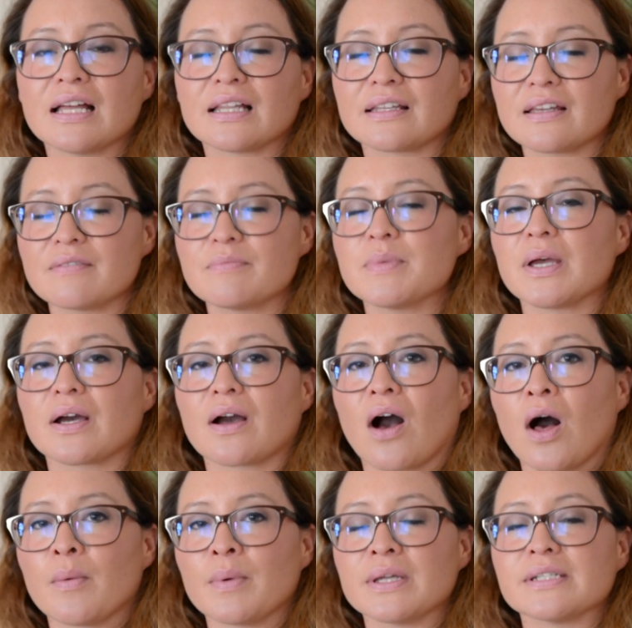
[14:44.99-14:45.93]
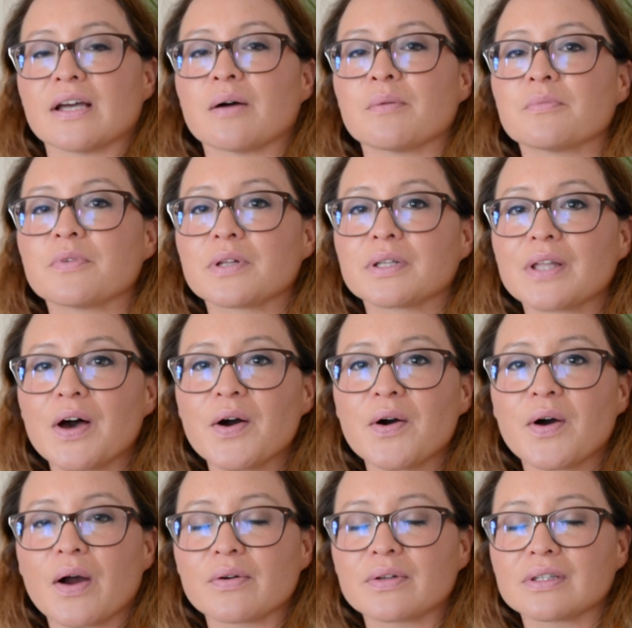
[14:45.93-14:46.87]
leave me a comment down
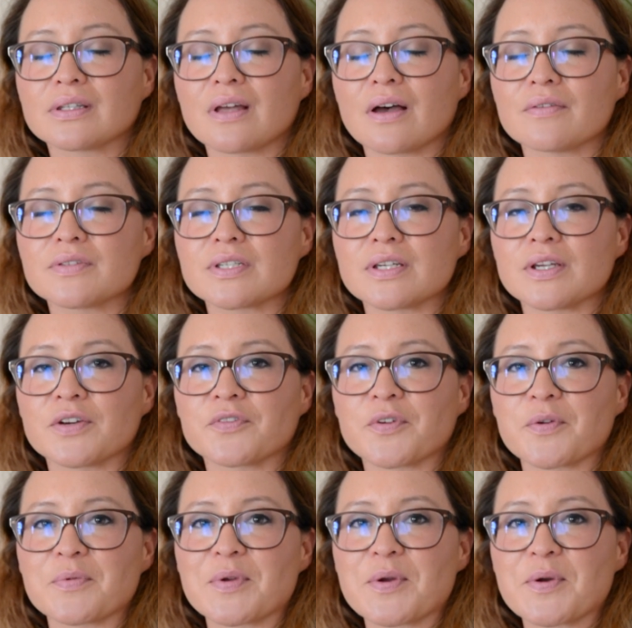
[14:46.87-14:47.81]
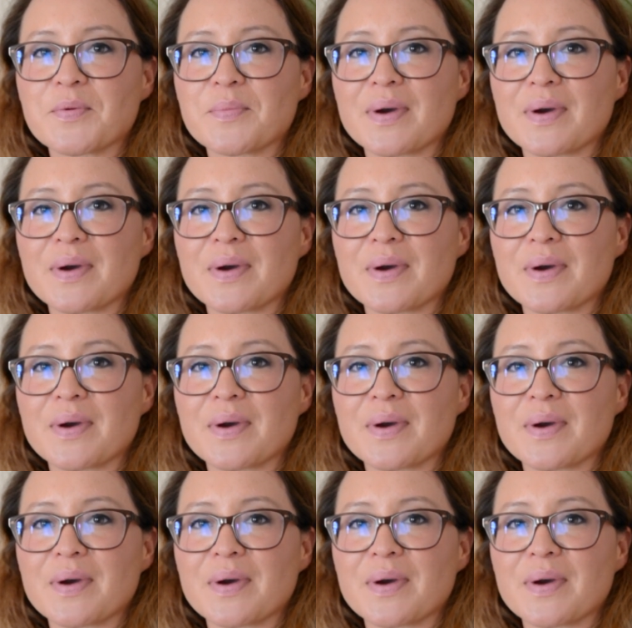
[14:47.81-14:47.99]
below. I would love to hear from you.